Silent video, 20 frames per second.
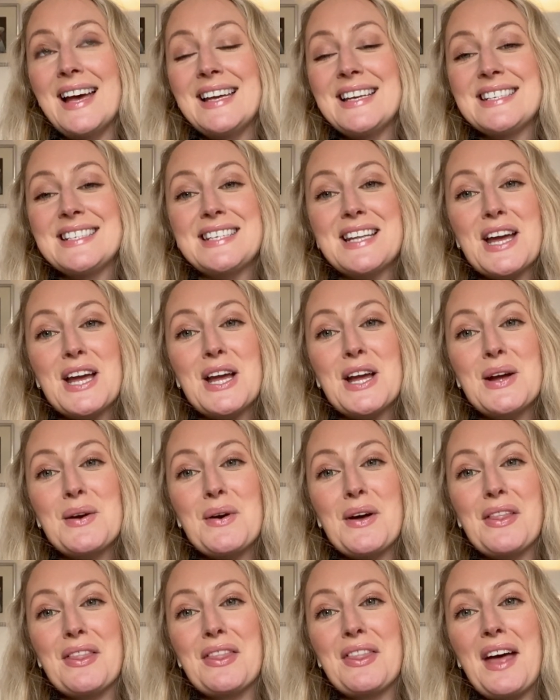
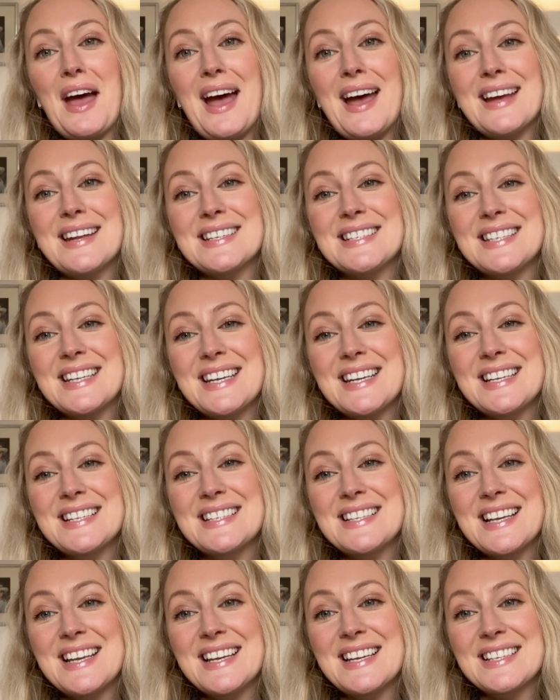So that
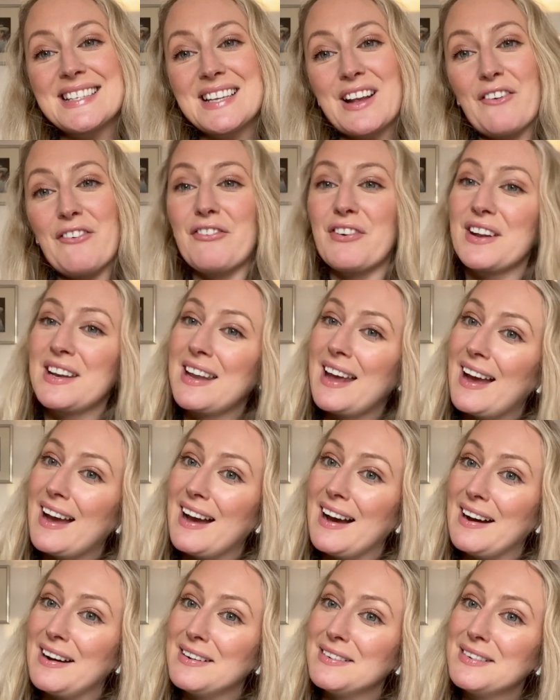is it for
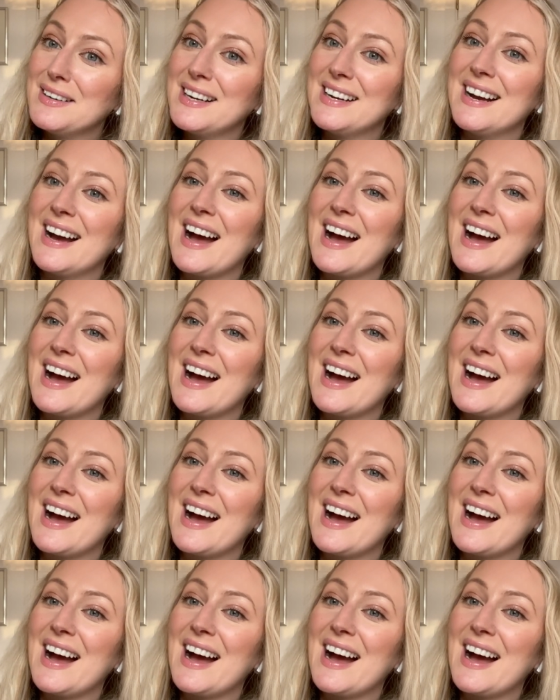now.